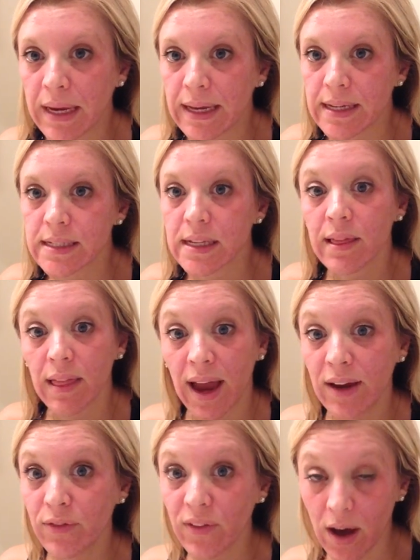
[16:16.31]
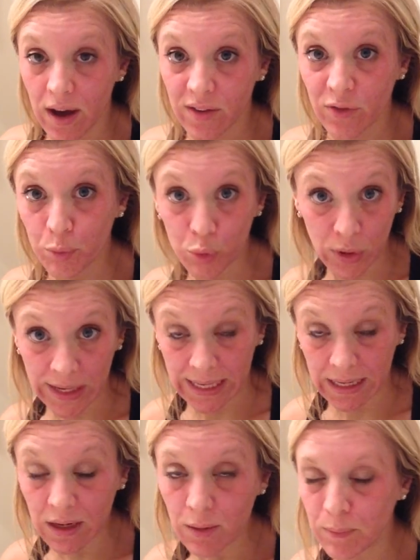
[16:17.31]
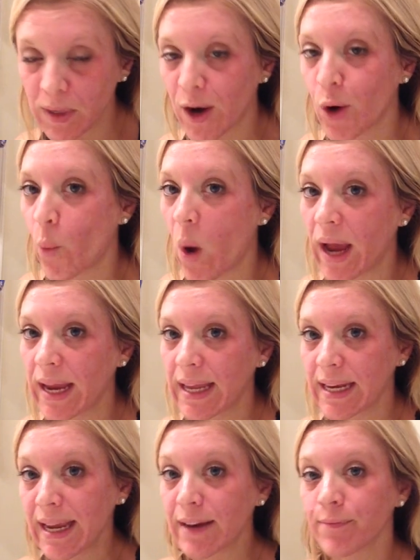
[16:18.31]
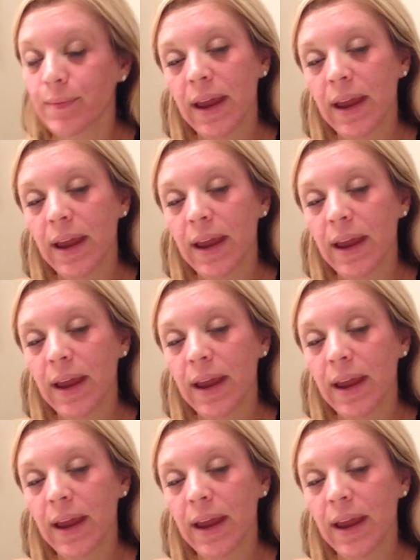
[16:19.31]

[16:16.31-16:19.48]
it's Life of Brynn, BRYNN,